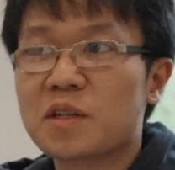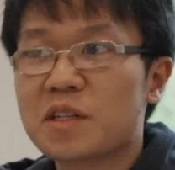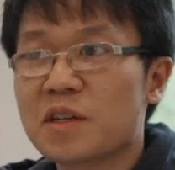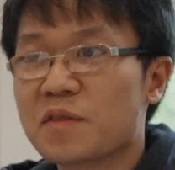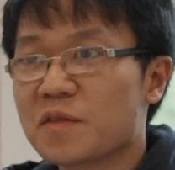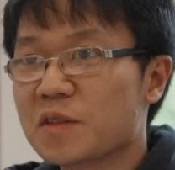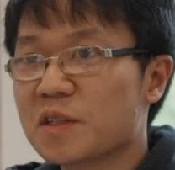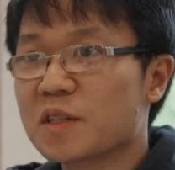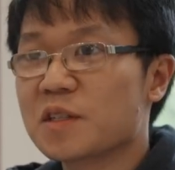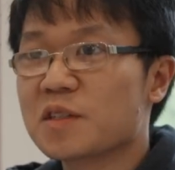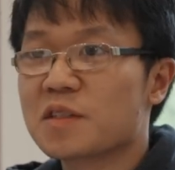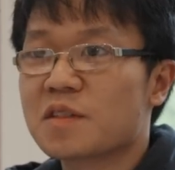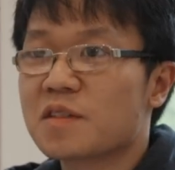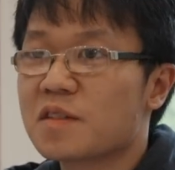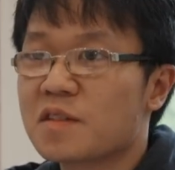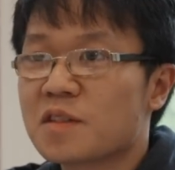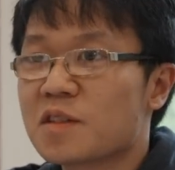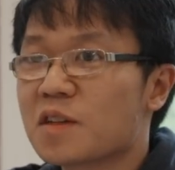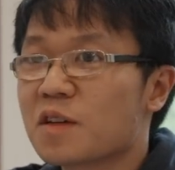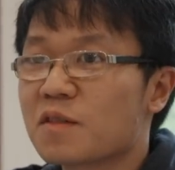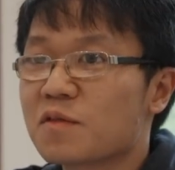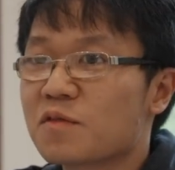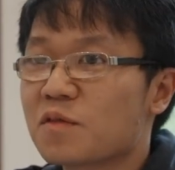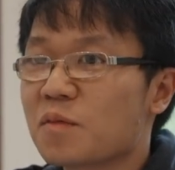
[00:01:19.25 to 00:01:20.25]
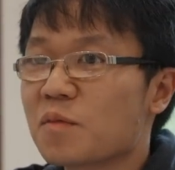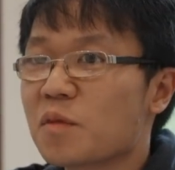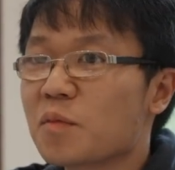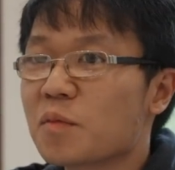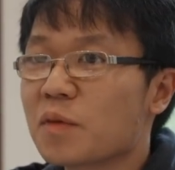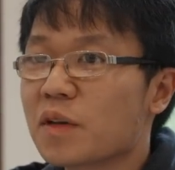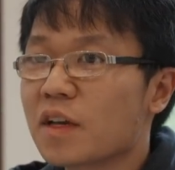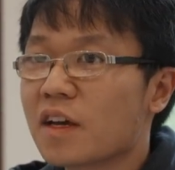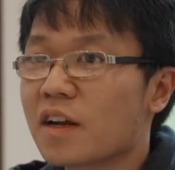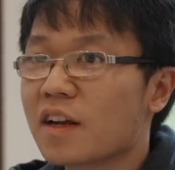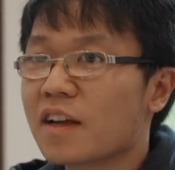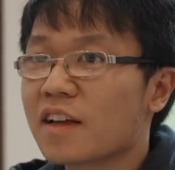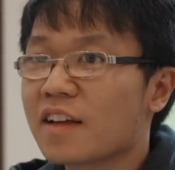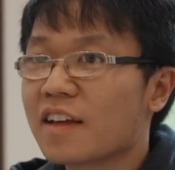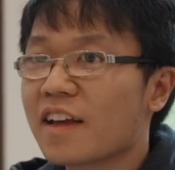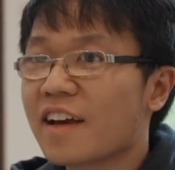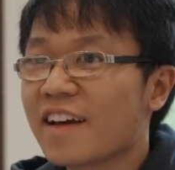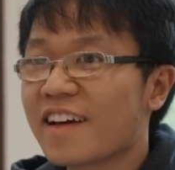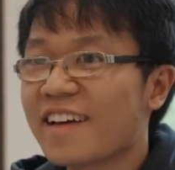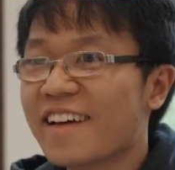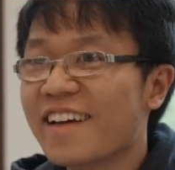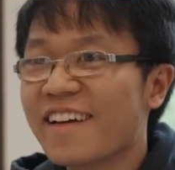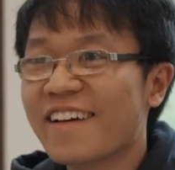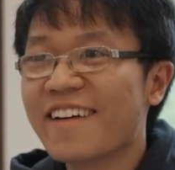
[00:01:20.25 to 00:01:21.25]
what Devin is and stuff from the beginning.
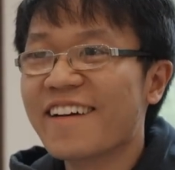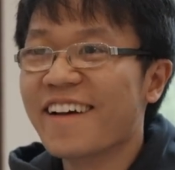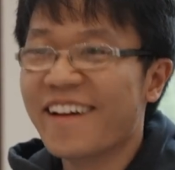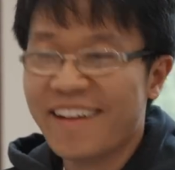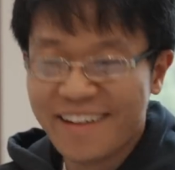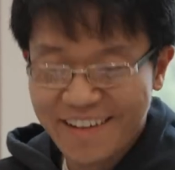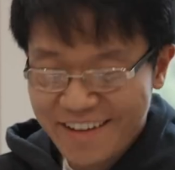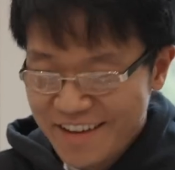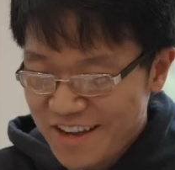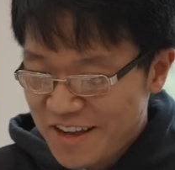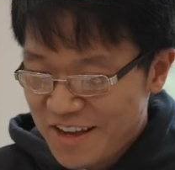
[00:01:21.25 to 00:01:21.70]
Yeah.